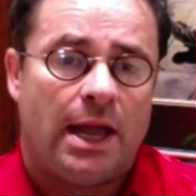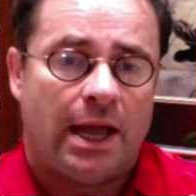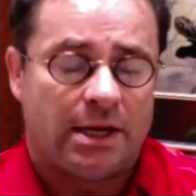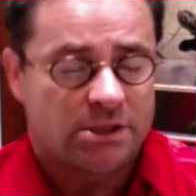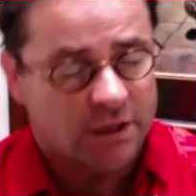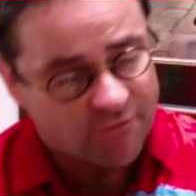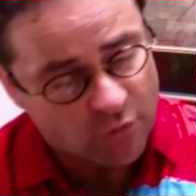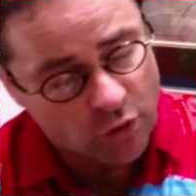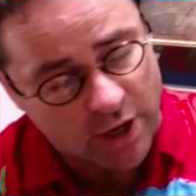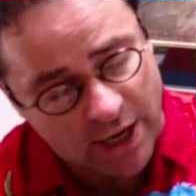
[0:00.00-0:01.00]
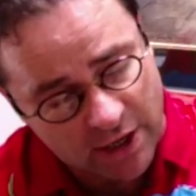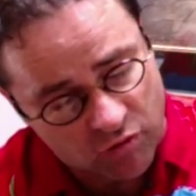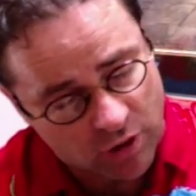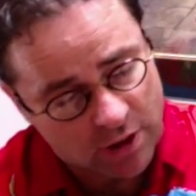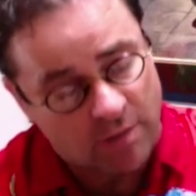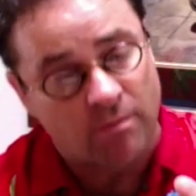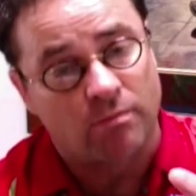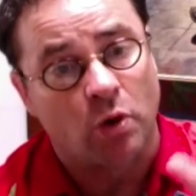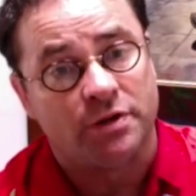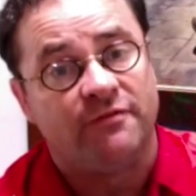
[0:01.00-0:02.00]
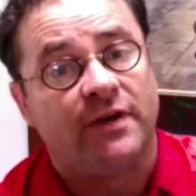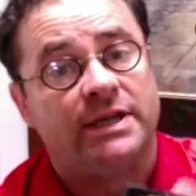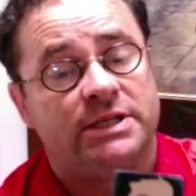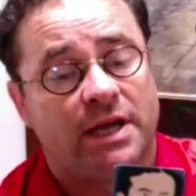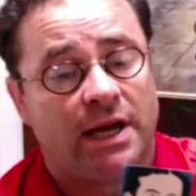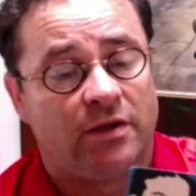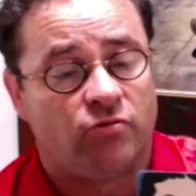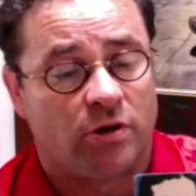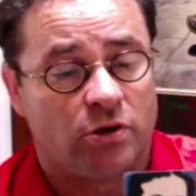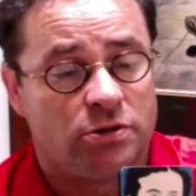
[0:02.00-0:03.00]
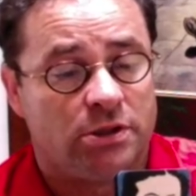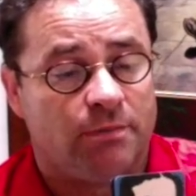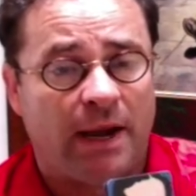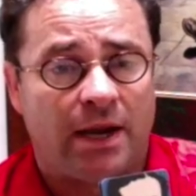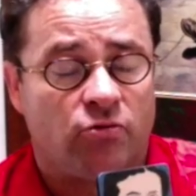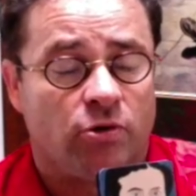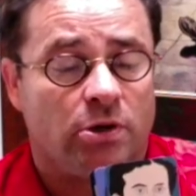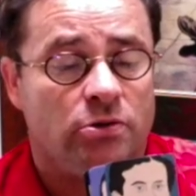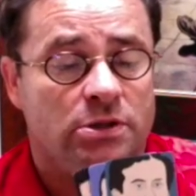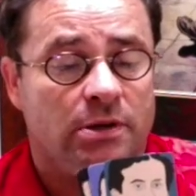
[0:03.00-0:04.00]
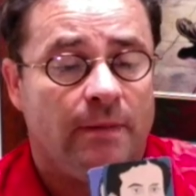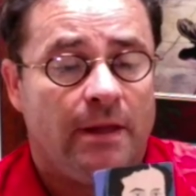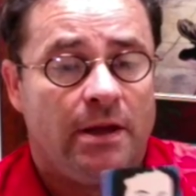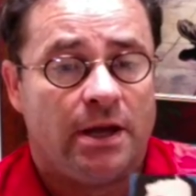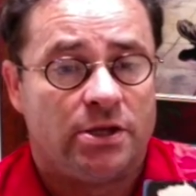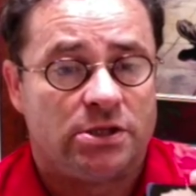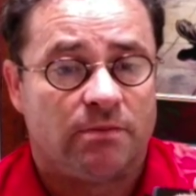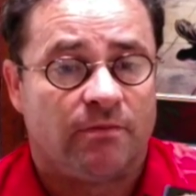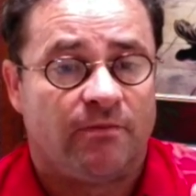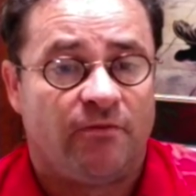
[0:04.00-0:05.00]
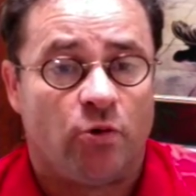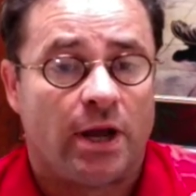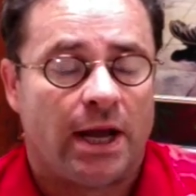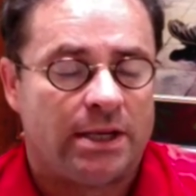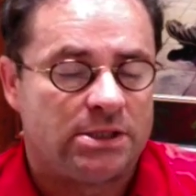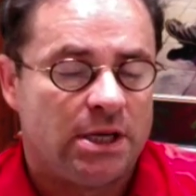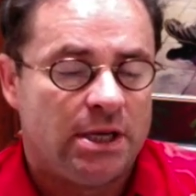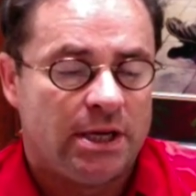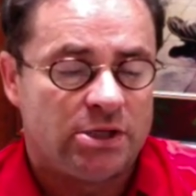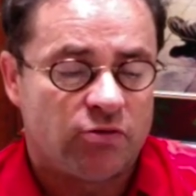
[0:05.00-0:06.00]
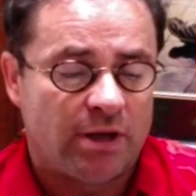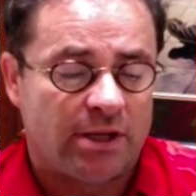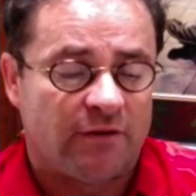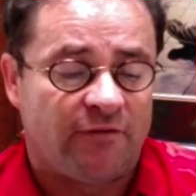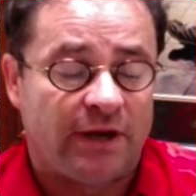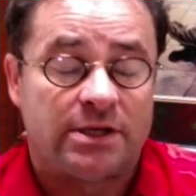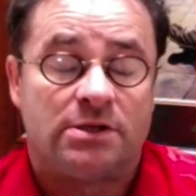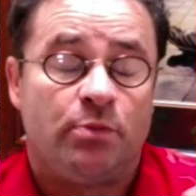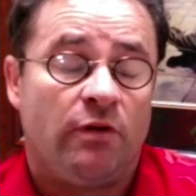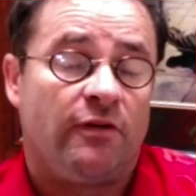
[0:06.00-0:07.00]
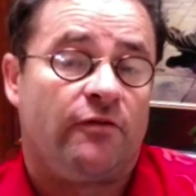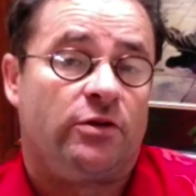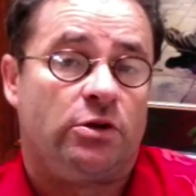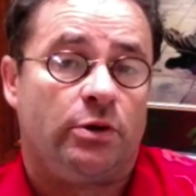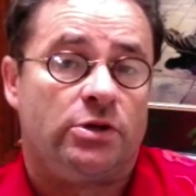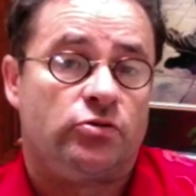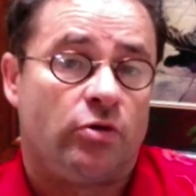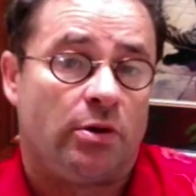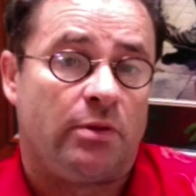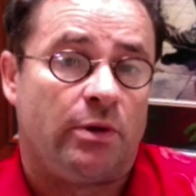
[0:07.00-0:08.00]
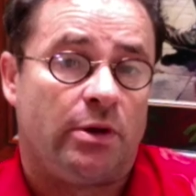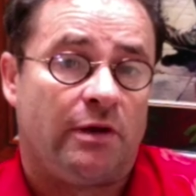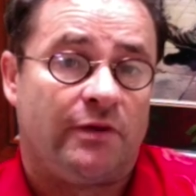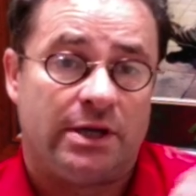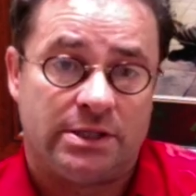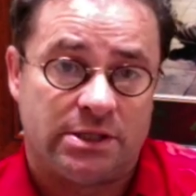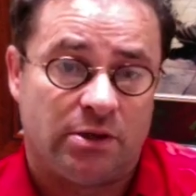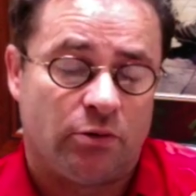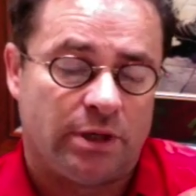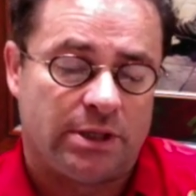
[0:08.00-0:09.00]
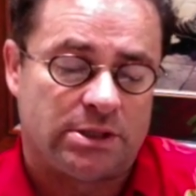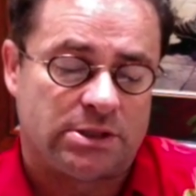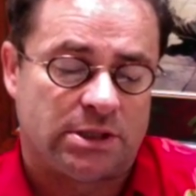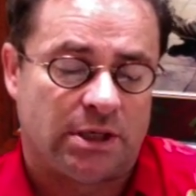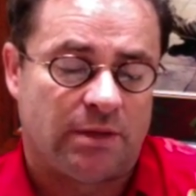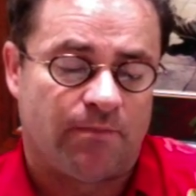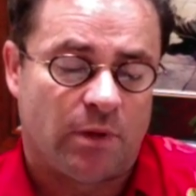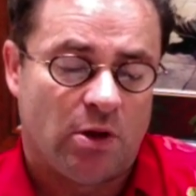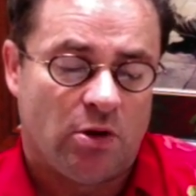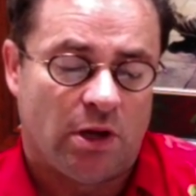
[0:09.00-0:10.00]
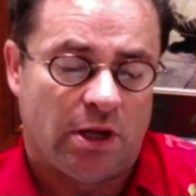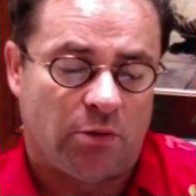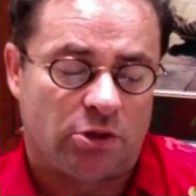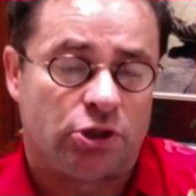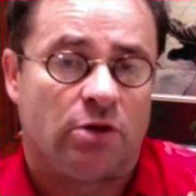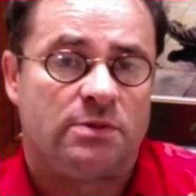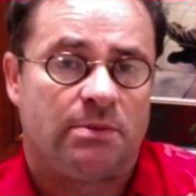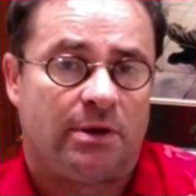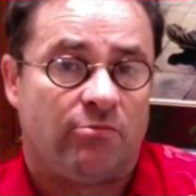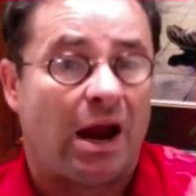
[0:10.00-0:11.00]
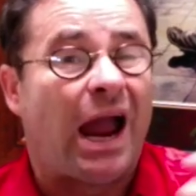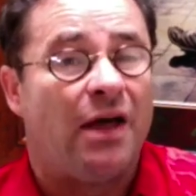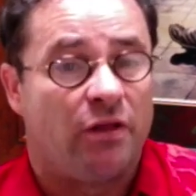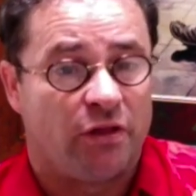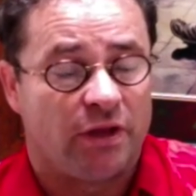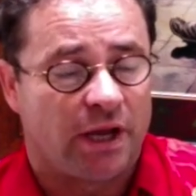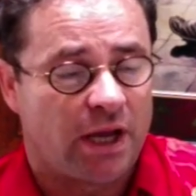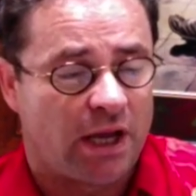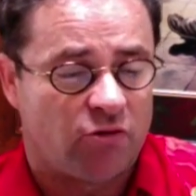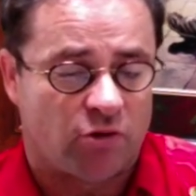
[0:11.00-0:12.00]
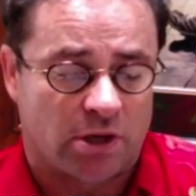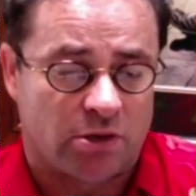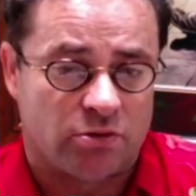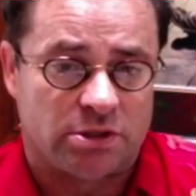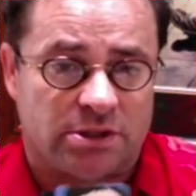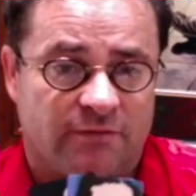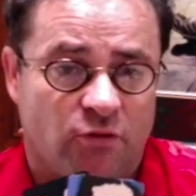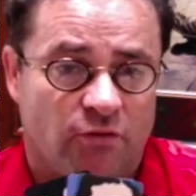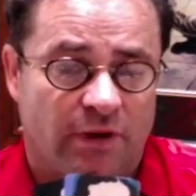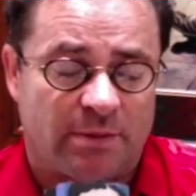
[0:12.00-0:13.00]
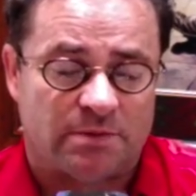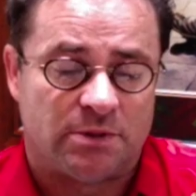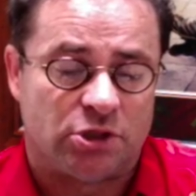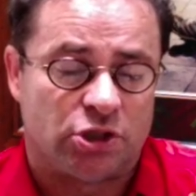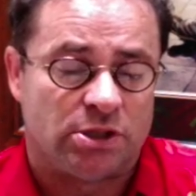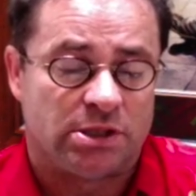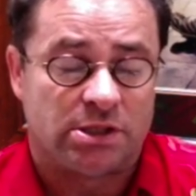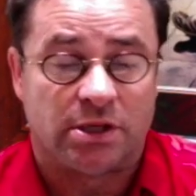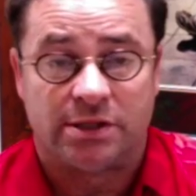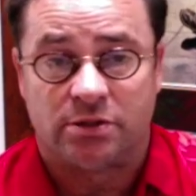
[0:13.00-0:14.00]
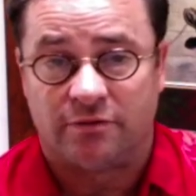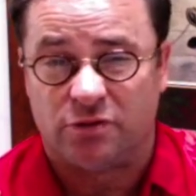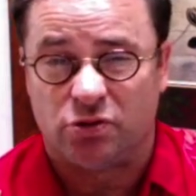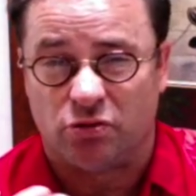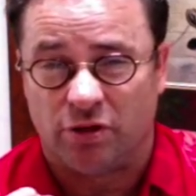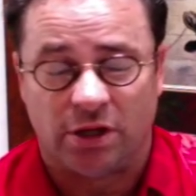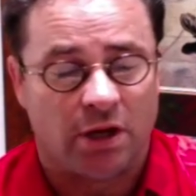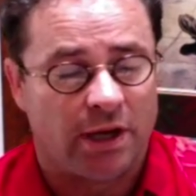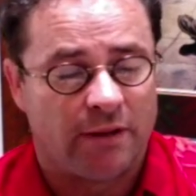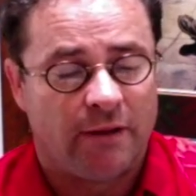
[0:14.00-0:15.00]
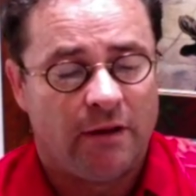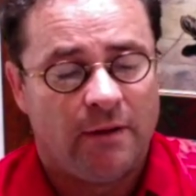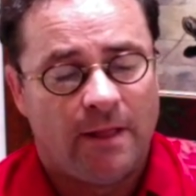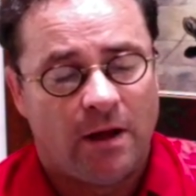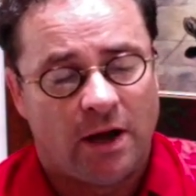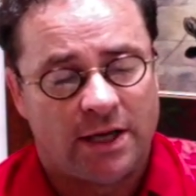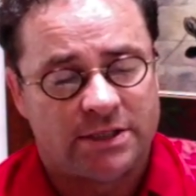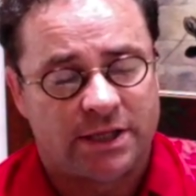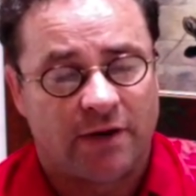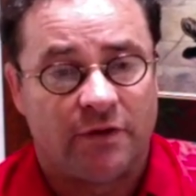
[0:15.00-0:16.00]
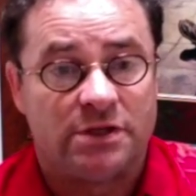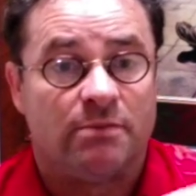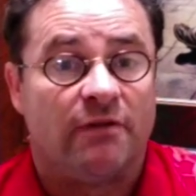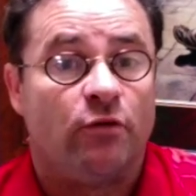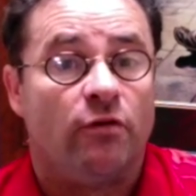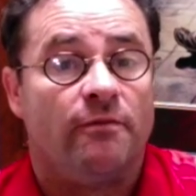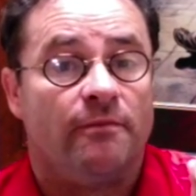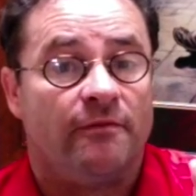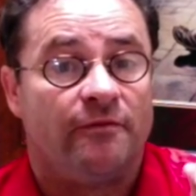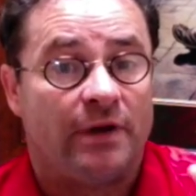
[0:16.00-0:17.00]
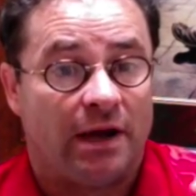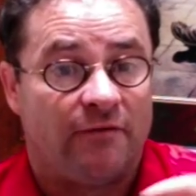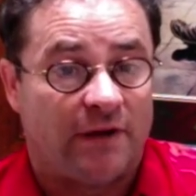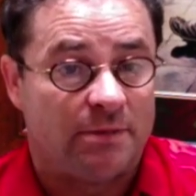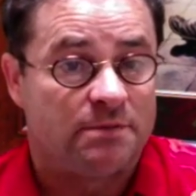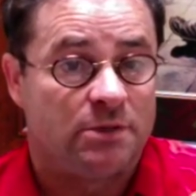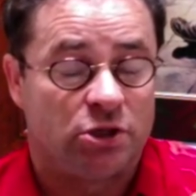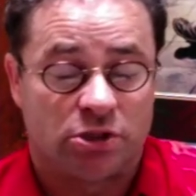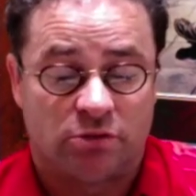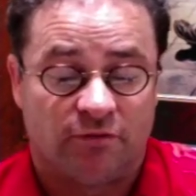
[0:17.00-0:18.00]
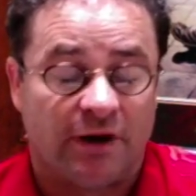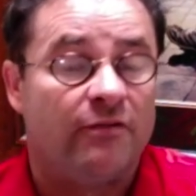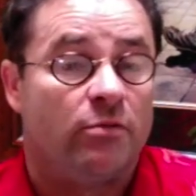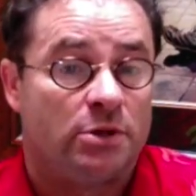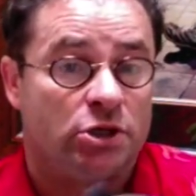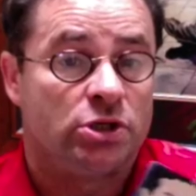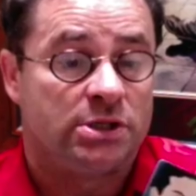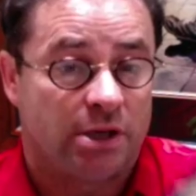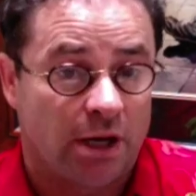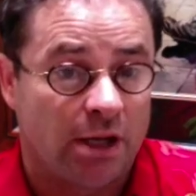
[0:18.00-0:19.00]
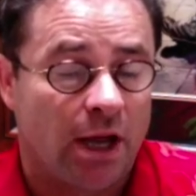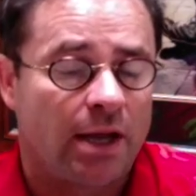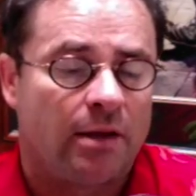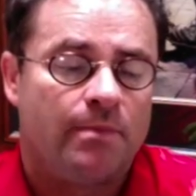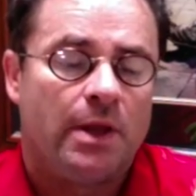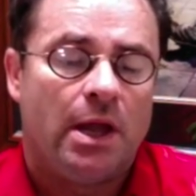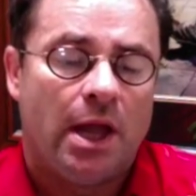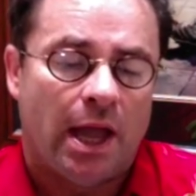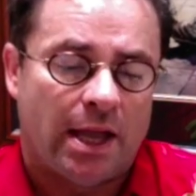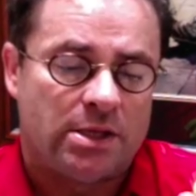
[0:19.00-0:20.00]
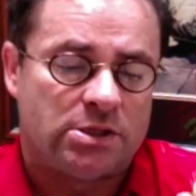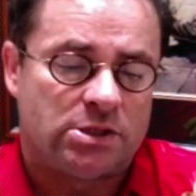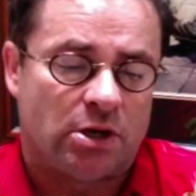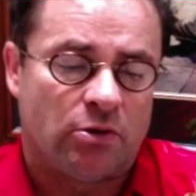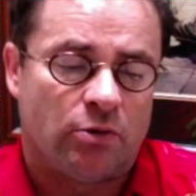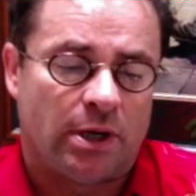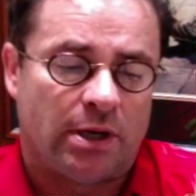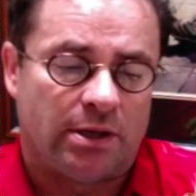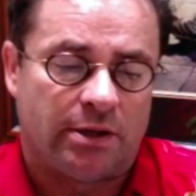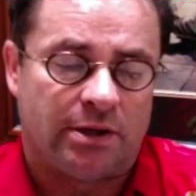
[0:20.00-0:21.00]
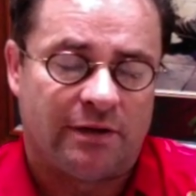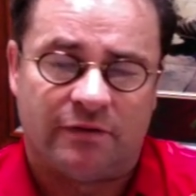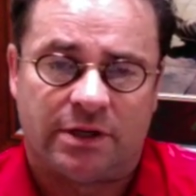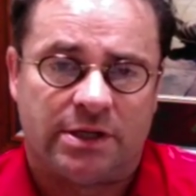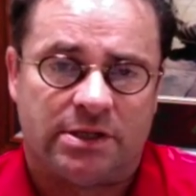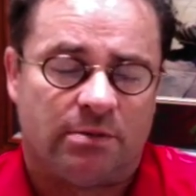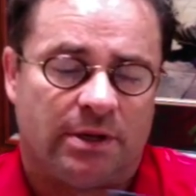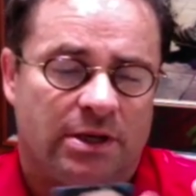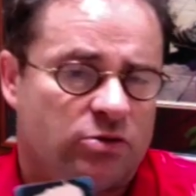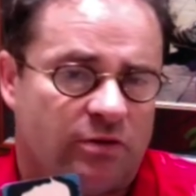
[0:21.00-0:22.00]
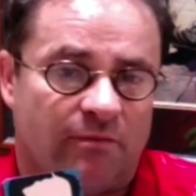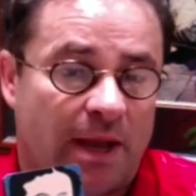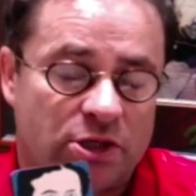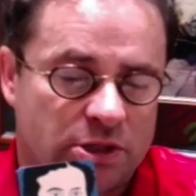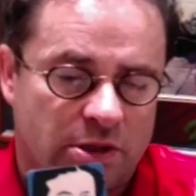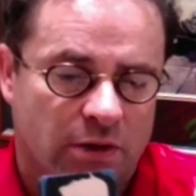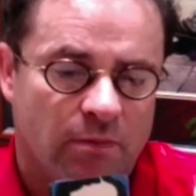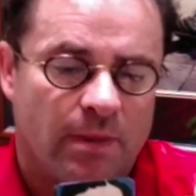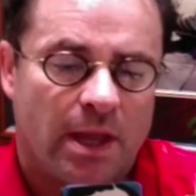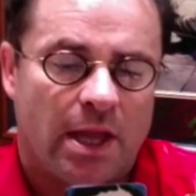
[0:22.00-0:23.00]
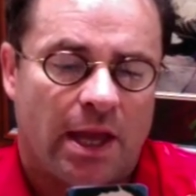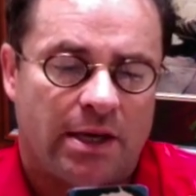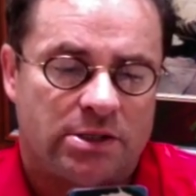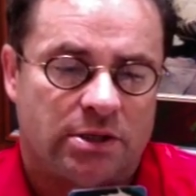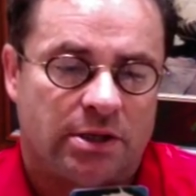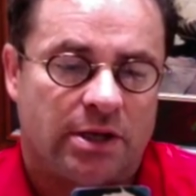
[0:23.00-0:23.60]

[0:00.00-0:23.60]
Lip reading: And it's a 4-card trick, a multi-phase card trick using the packet trick, using just some 4 cards. It's a great little effect. It's perfect for doing strolling when you have kids in the audience and you want to show them something other than a card trick. It uses 4 famous magicians. It's a nice sort of storyline. I say, these are my 4 famous magicians or favourite magicians that I like. And so you could give the kids a little bit of history of magic, you know. And it's got a